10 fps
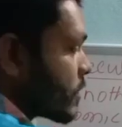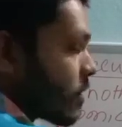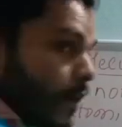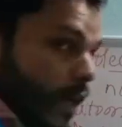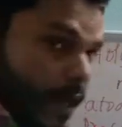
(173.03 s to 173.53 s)
of
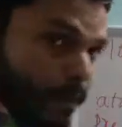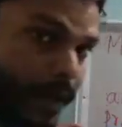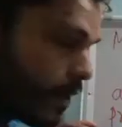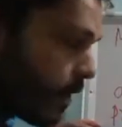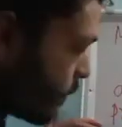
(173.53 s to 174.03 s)
an element,
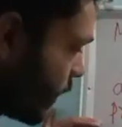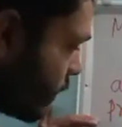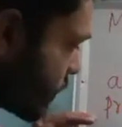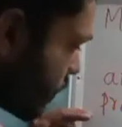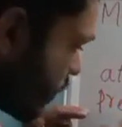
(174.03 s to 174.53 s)
that
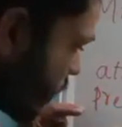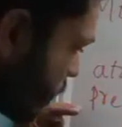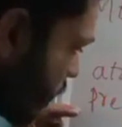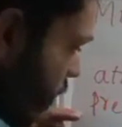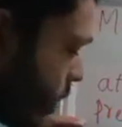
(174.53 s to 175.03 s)
means the number
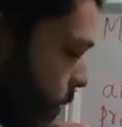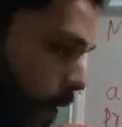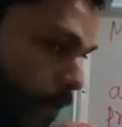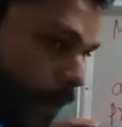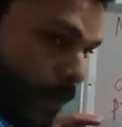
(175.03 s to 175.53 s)
of
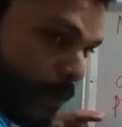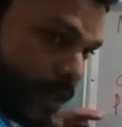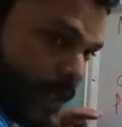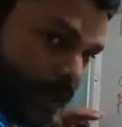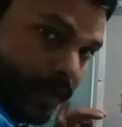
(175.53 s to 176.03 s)
elements
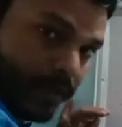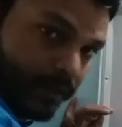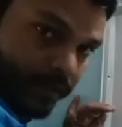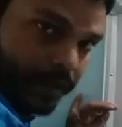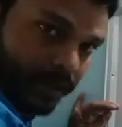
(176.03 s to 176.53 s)
present in
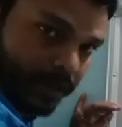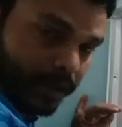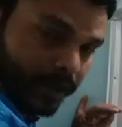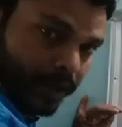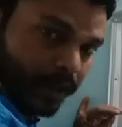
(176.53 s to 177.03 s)

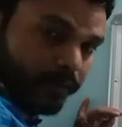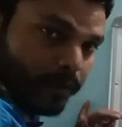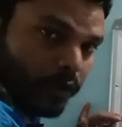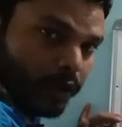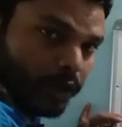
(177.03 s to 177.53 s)
a given
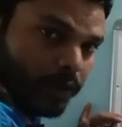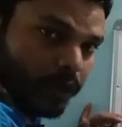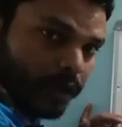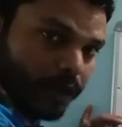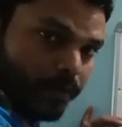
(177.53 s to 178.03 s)
molecule
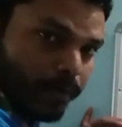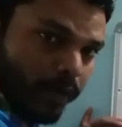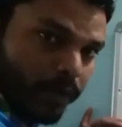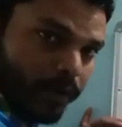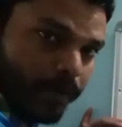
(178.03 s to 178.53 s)
or
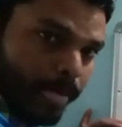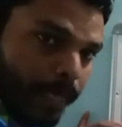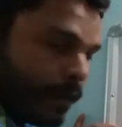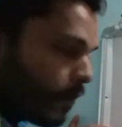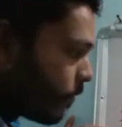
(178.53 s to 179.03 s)
compound,
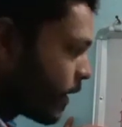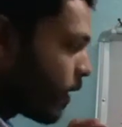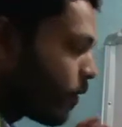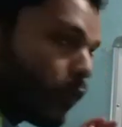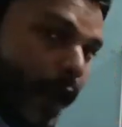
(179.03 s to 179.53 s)
we have
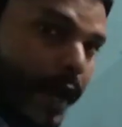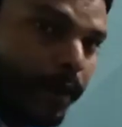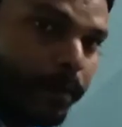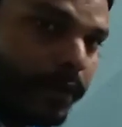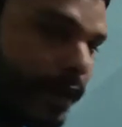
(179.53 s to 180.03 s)
to add
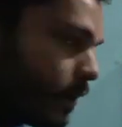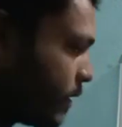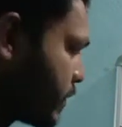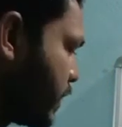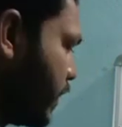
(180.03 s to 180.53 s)
up, right?
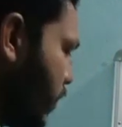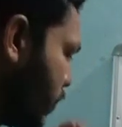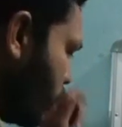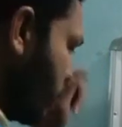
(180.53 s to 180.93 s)
See how,